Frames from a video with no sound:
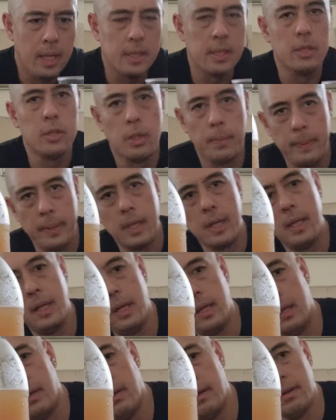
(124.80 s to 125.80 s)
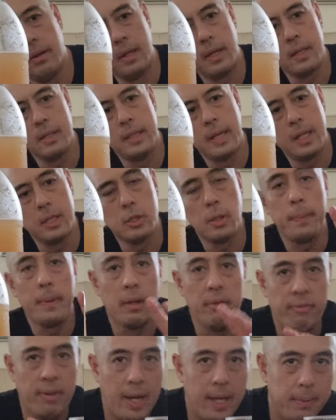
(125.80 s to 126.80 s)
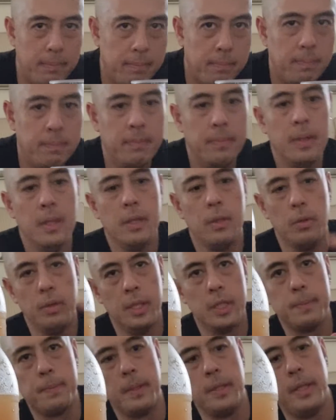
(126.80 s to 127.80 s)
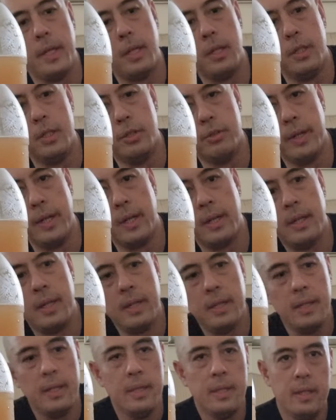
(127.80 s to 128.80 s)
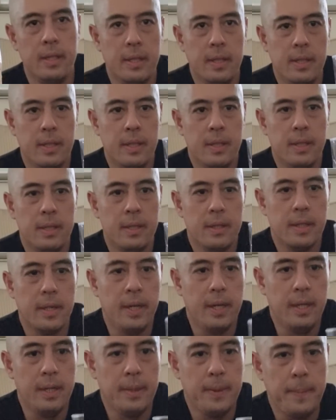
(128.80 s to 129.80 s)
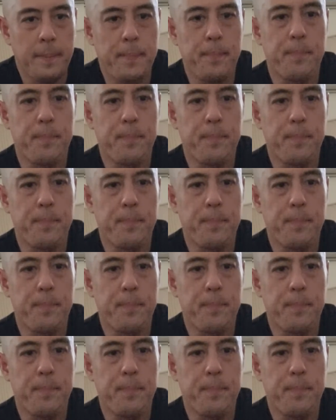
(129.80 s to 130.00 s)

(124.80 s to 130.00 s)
Has a tropical, like a tropical vibe to this particular drink. Okay?